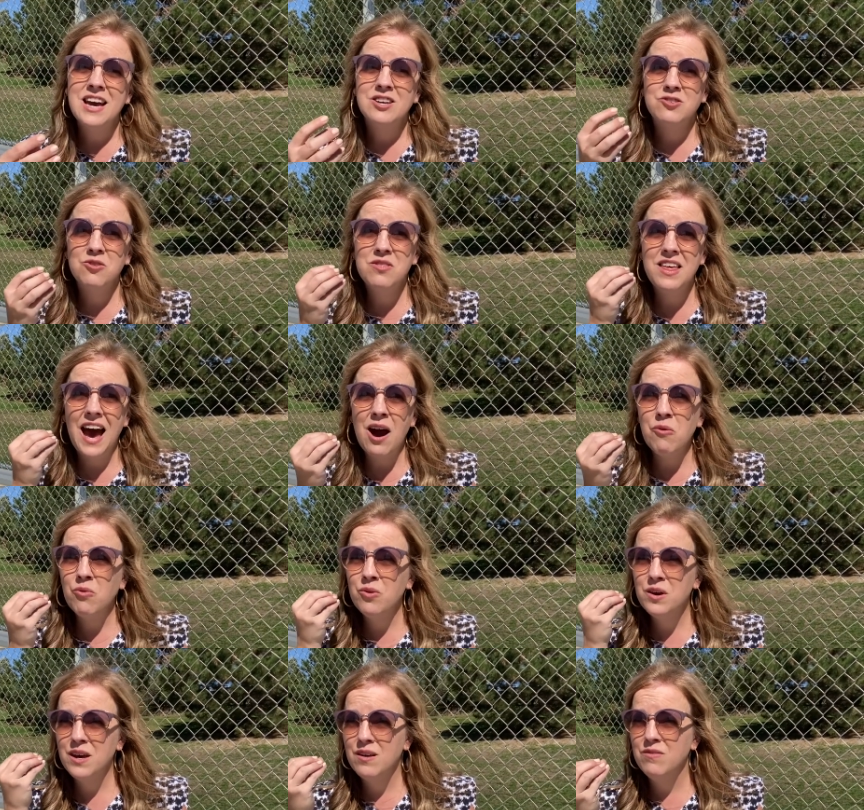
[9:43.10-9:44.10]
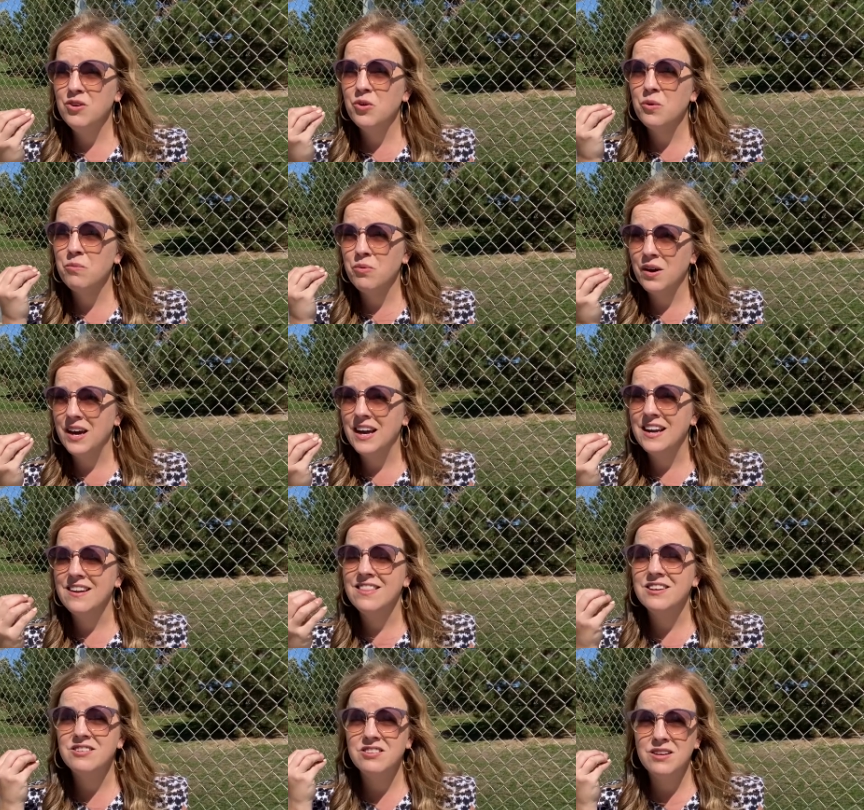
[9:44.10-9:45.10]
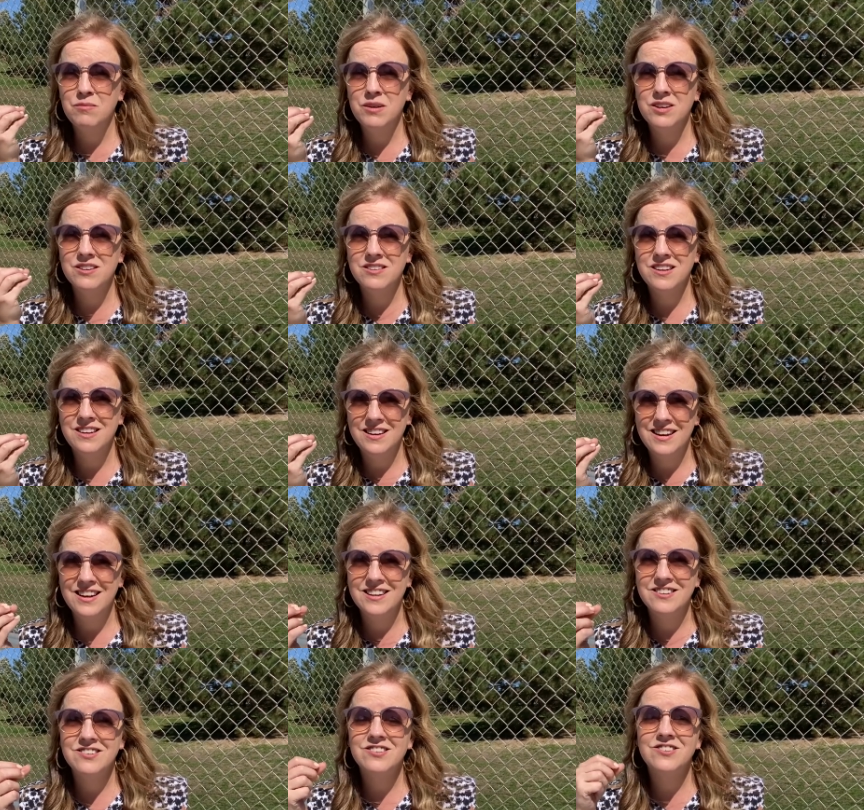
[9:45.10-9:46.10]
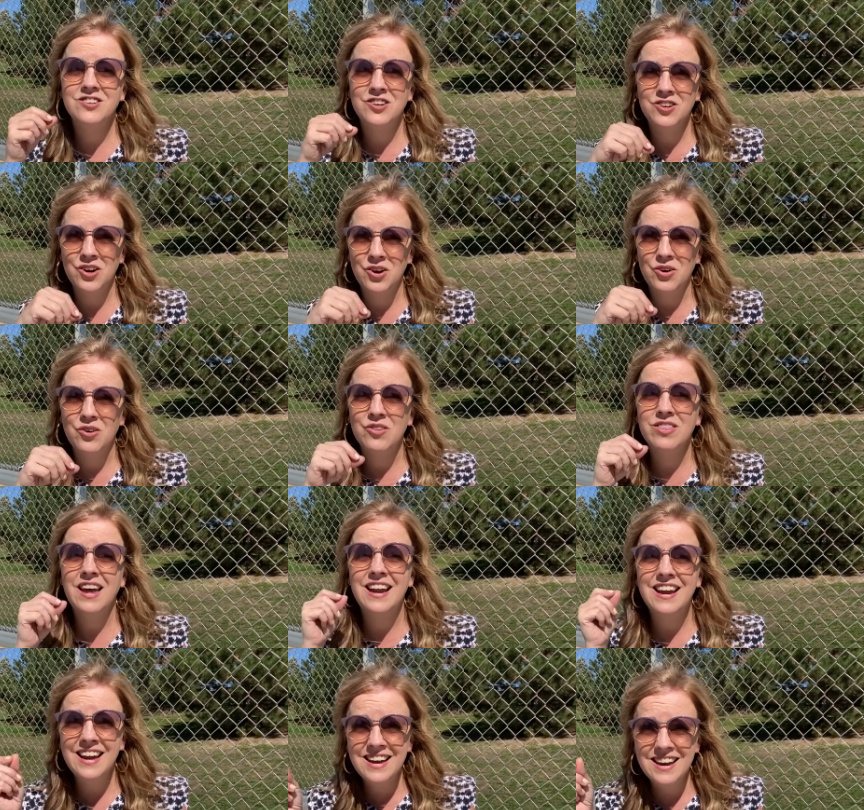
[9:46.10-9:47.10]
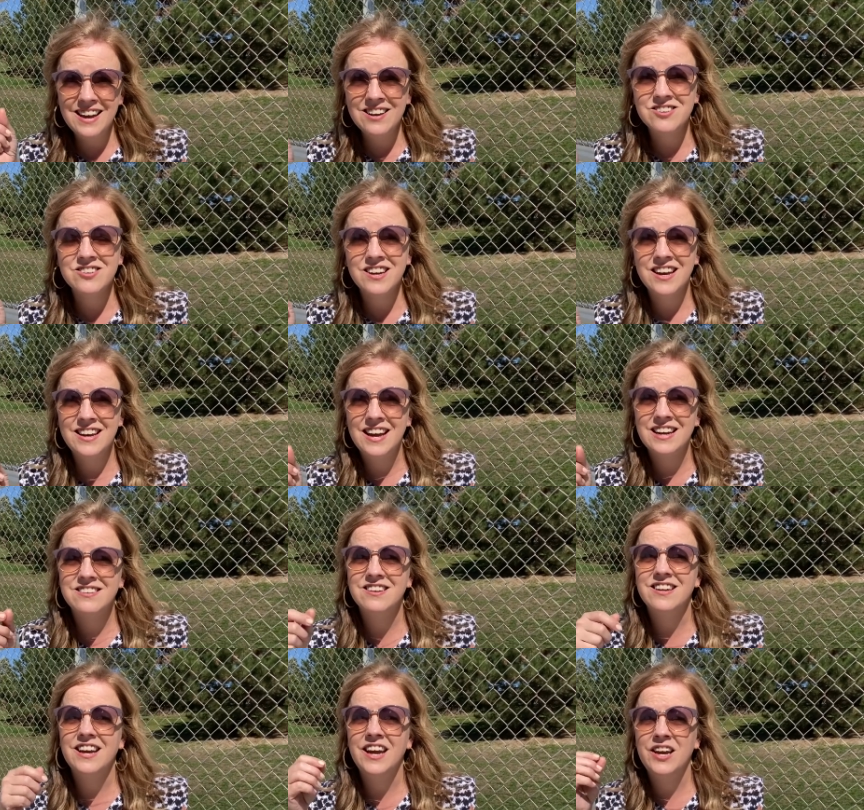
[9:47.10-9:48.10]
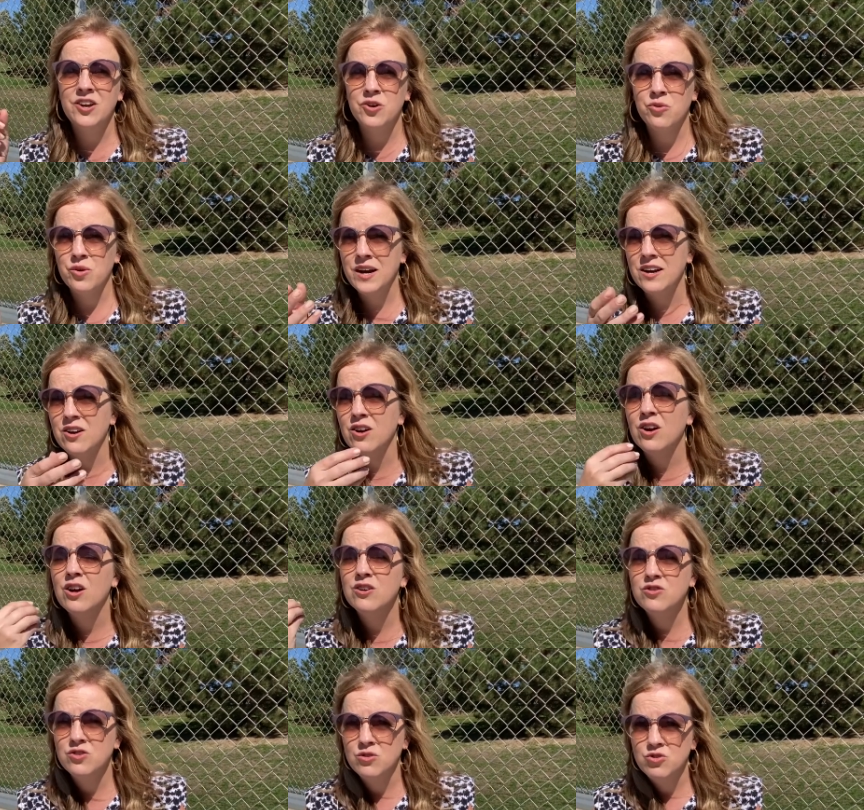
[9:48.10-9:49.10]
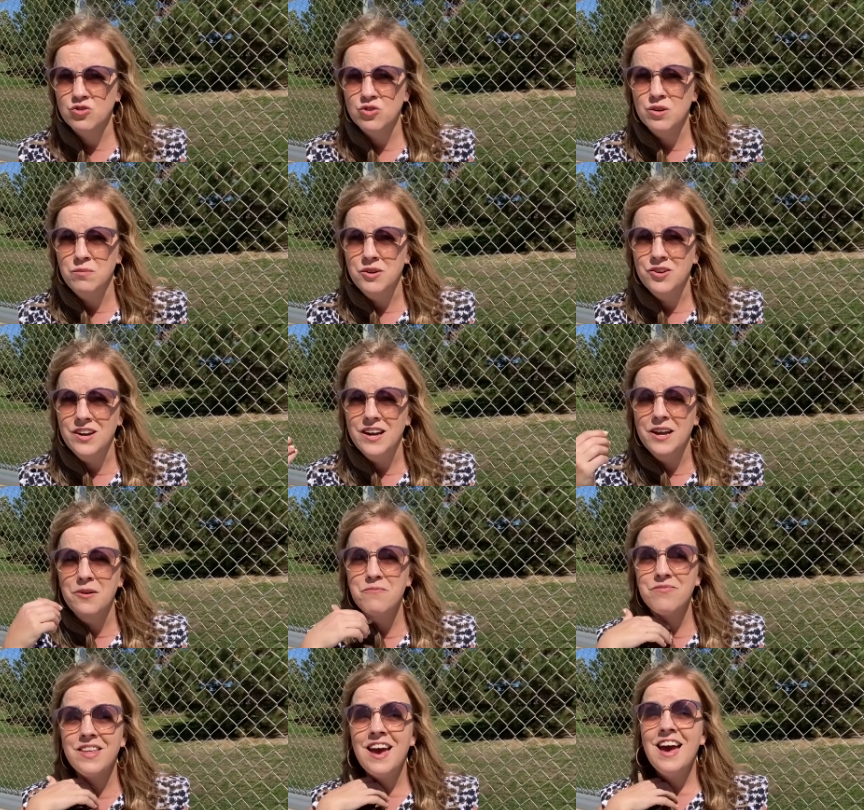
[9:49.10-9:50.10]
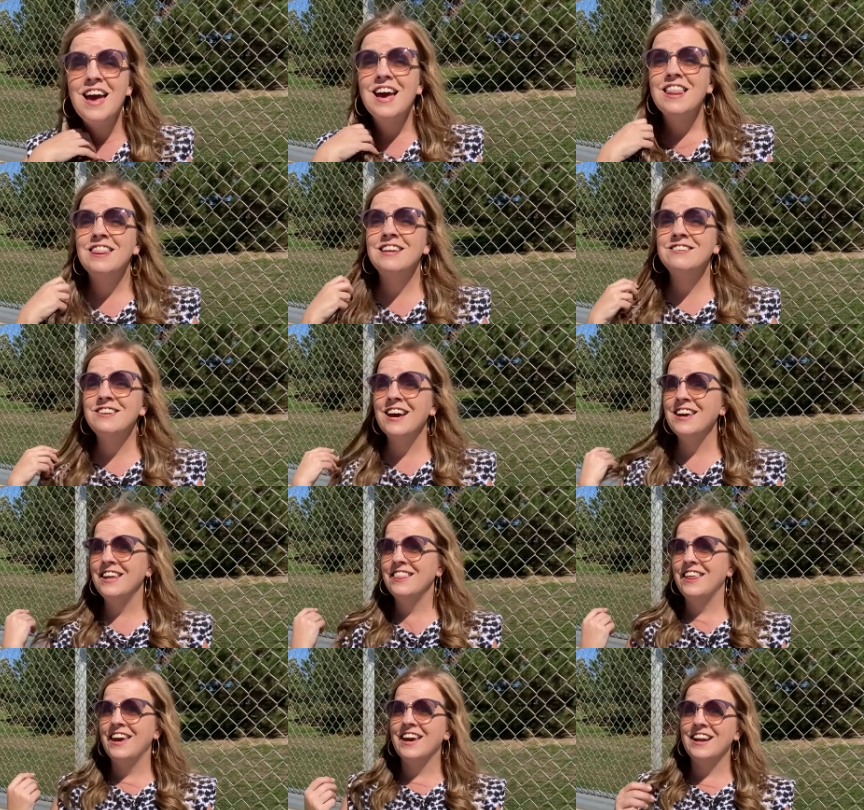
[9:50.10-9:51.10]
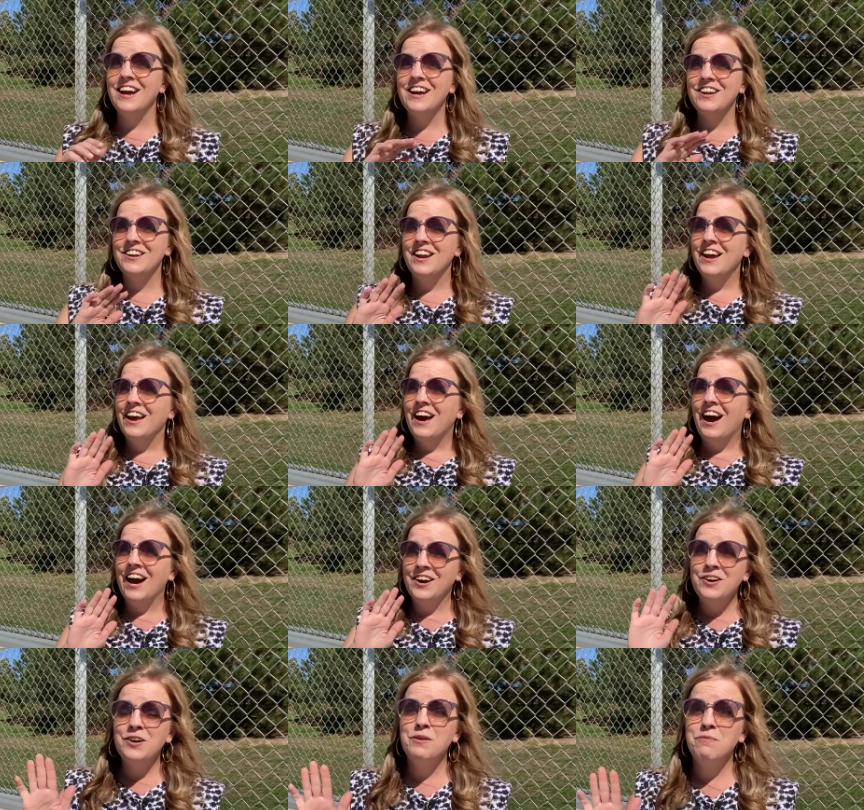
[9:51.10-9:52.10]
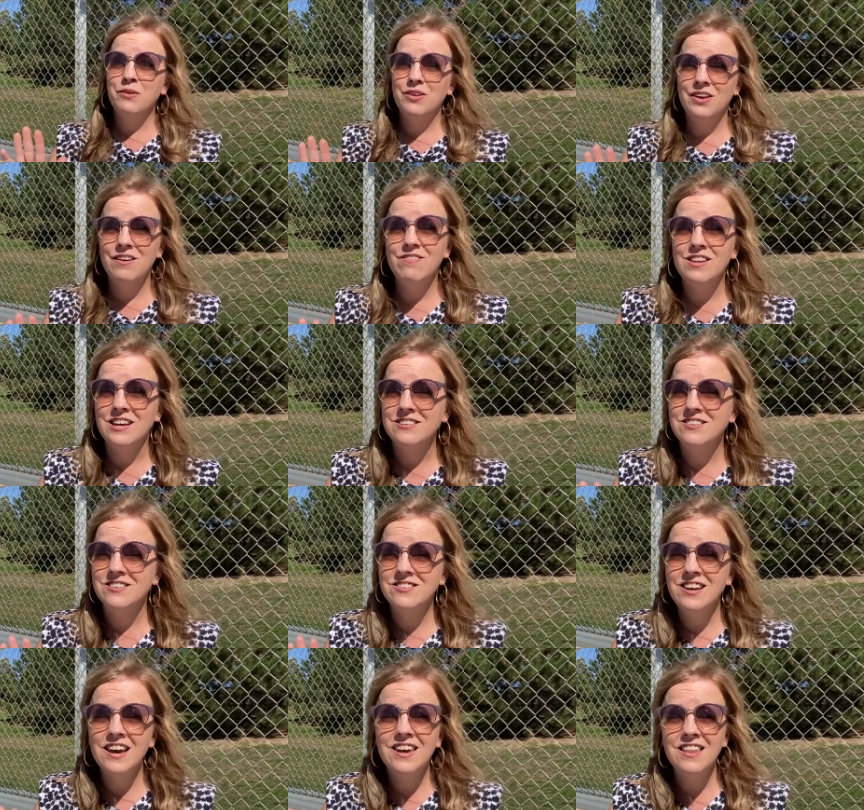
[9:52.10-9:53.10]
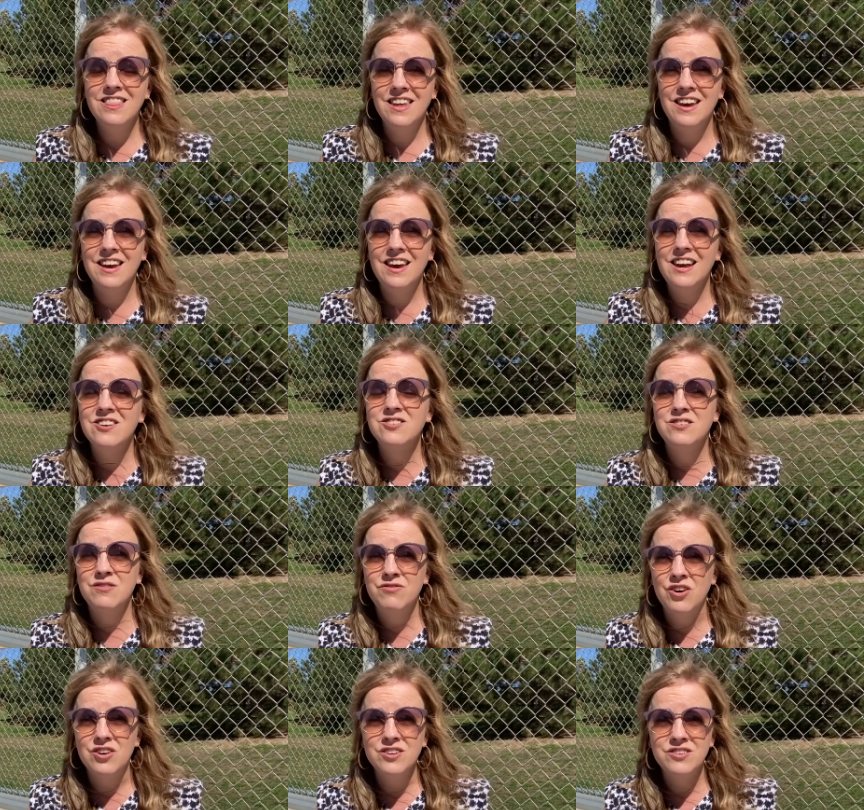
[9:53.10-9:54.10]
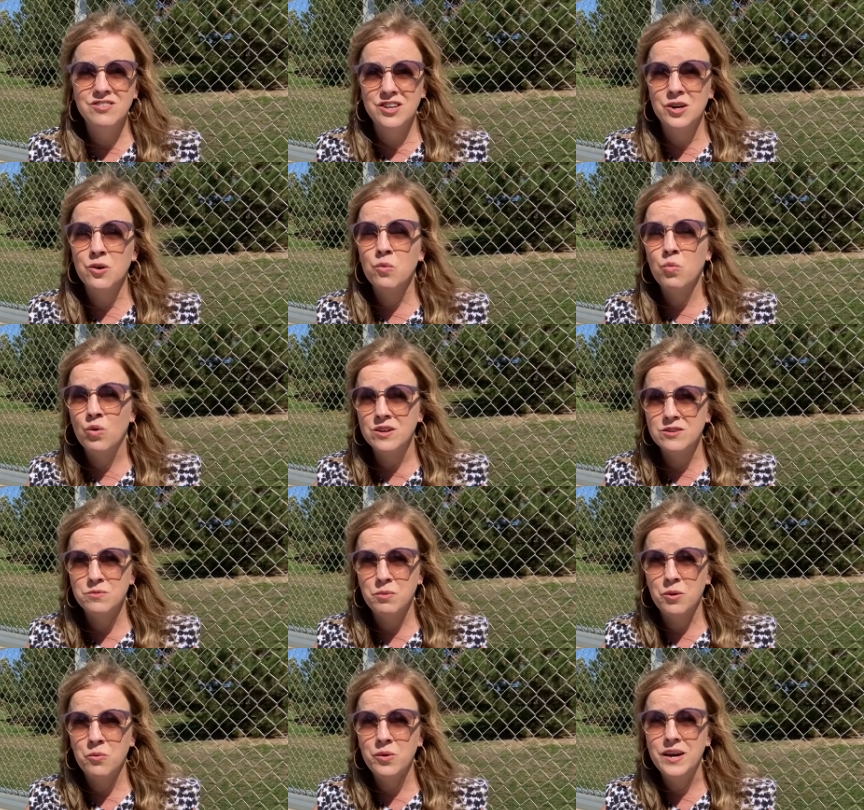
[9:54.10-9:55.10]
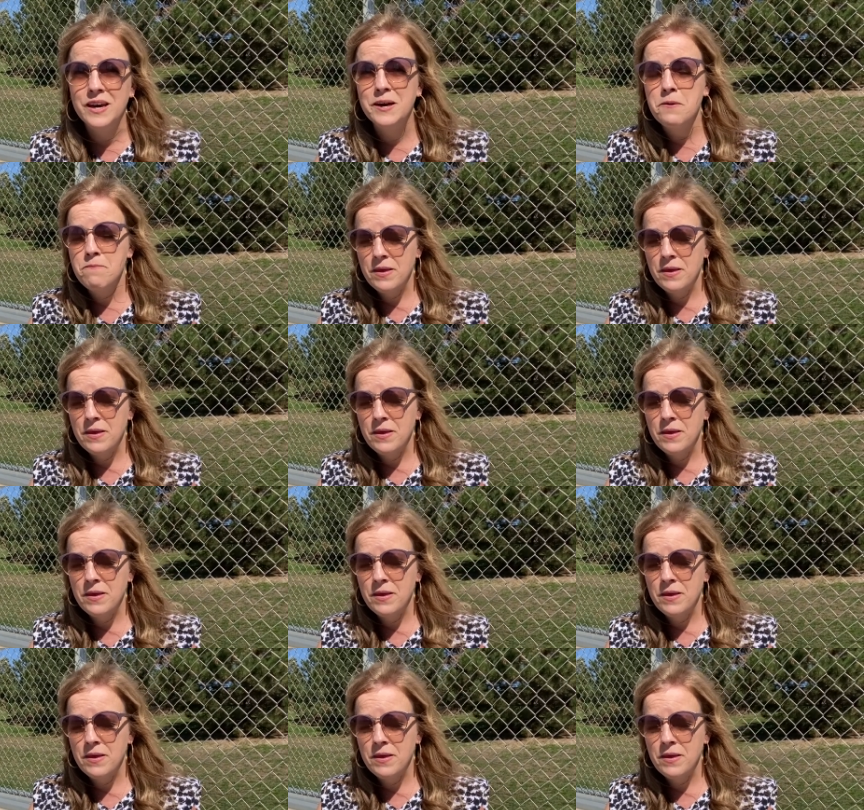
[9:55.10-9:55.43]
So that will give your brain the stimulus it needs to know that it is connected in a greater social community. The second thing, and I had I couldn't believe this. The second thing is to volunteer once per week.